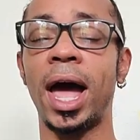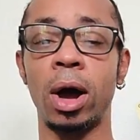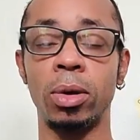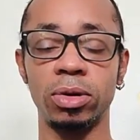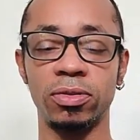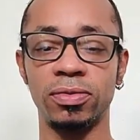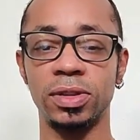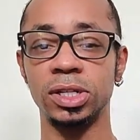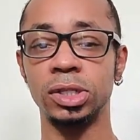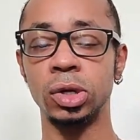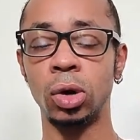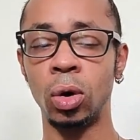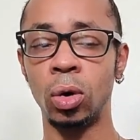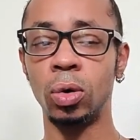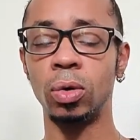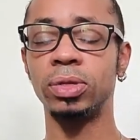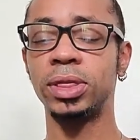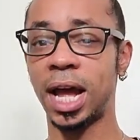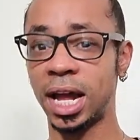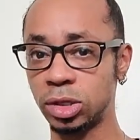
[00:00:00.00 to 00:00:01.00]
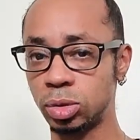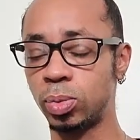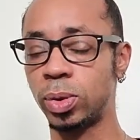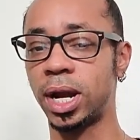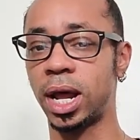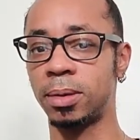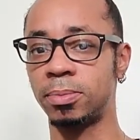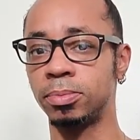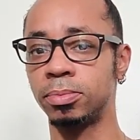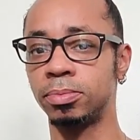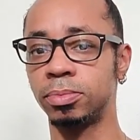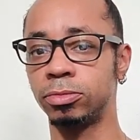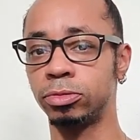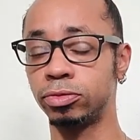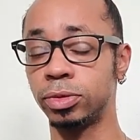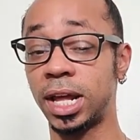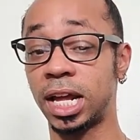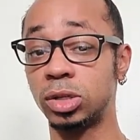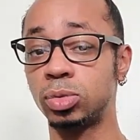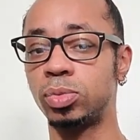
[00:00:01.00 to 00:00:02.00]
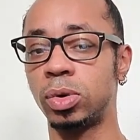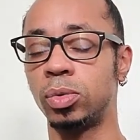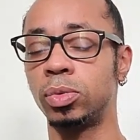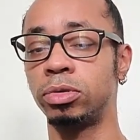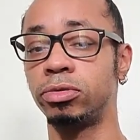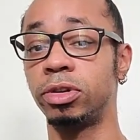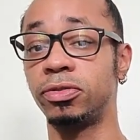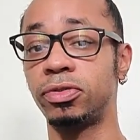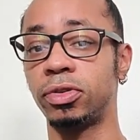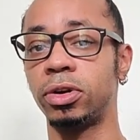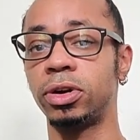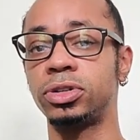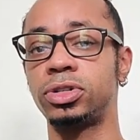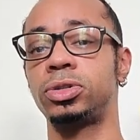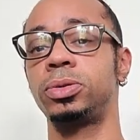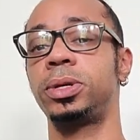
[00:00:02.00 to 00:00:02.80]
out of this hole. That's what we're referring to